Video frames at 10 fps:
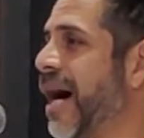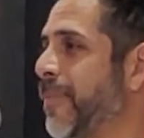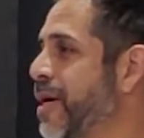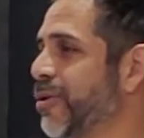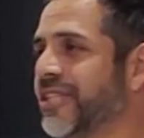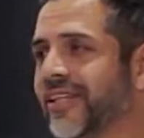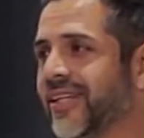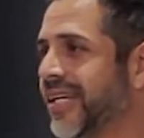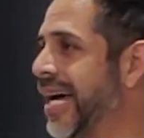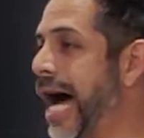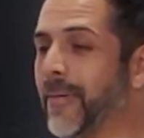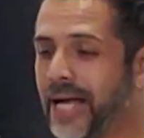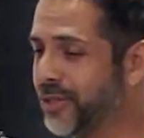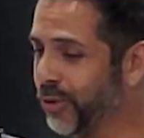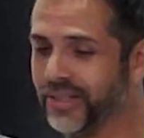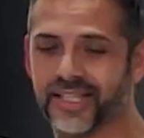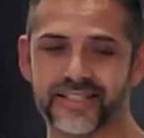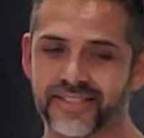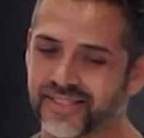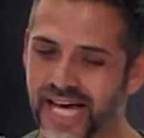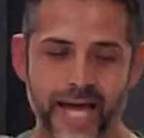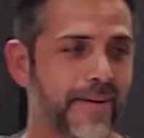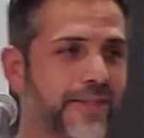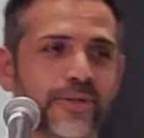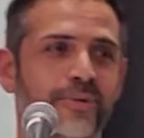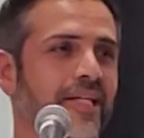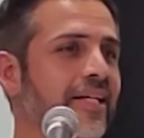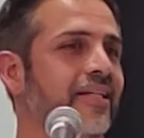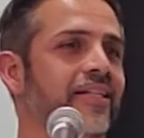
I'm guilty. I'm not doing this. I'm not doing it.